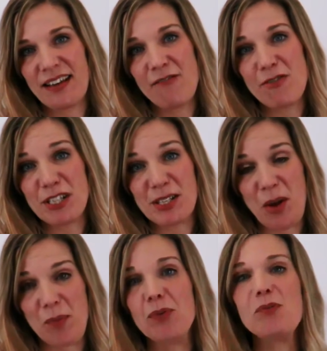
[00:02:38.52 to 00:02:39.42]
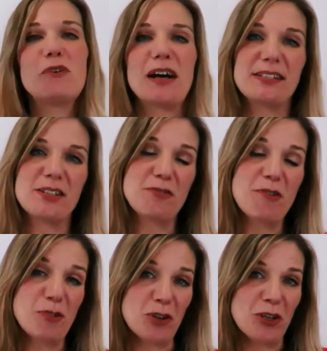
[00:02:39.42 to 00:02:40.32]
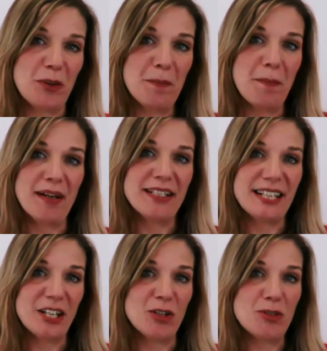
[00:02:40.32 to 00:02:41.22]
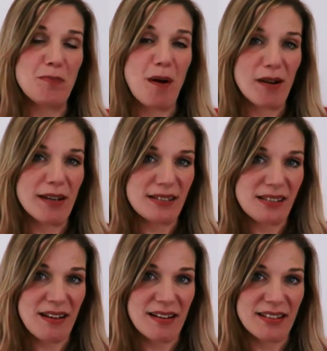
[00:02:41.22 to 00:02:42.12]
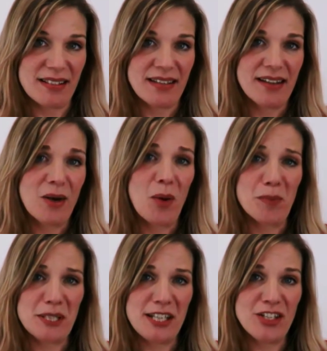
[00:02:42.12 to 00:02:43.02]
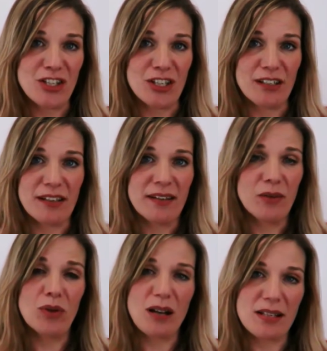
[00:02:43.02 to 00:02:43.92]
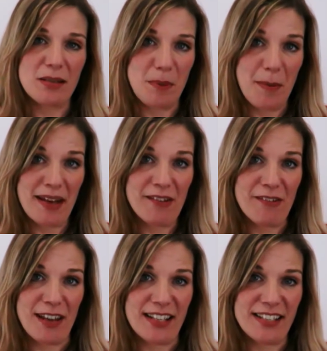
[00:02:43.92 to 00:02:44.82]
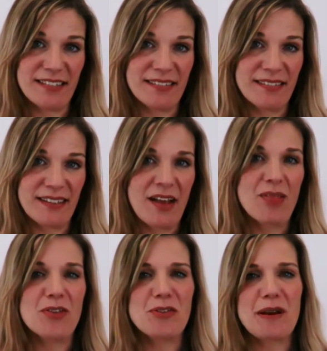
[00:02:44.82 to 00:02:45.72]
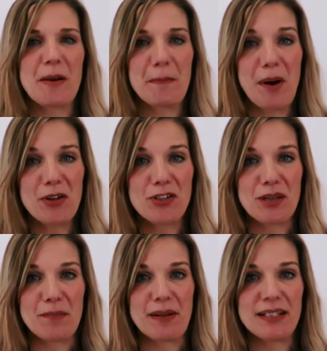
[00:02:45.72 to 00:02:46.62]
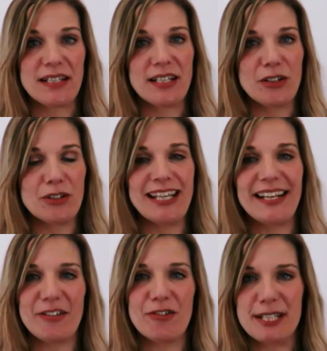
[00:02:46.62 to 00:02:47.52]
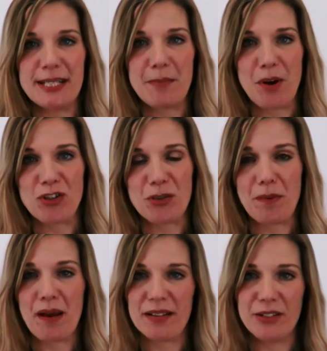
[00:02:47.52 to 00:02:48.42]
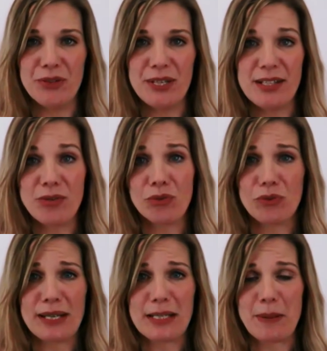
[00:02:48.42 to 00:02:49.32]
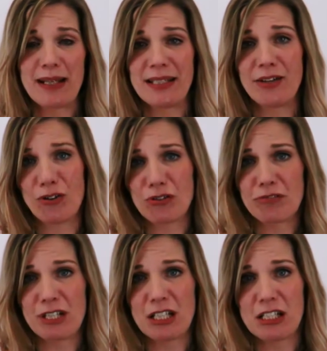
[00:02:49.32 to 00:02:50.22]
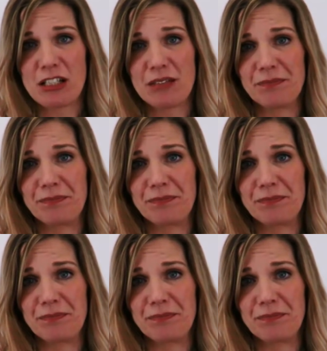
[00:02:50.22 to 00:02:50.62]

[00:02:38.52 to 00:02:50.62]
For example, factors for volume might include market size, competition, or customer benefit. Those around margin might include increased margin per unit or expected cost reduction.